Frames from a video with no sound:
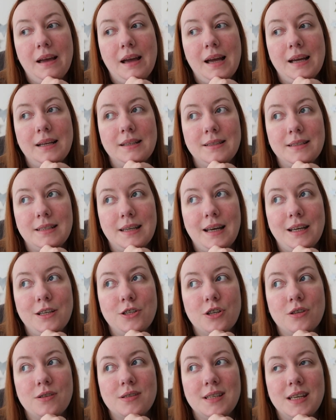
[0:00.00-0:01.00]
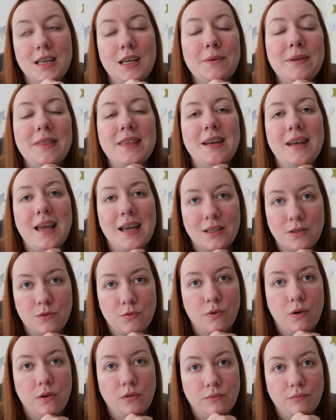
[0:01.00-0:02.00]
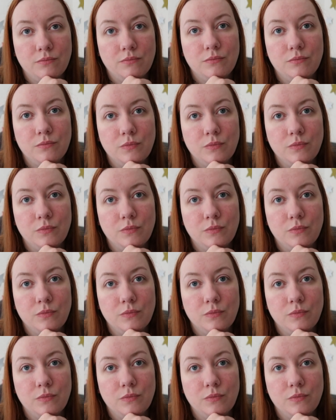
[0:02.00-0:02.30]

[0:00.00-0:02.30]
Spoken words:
I shall see you in the next one,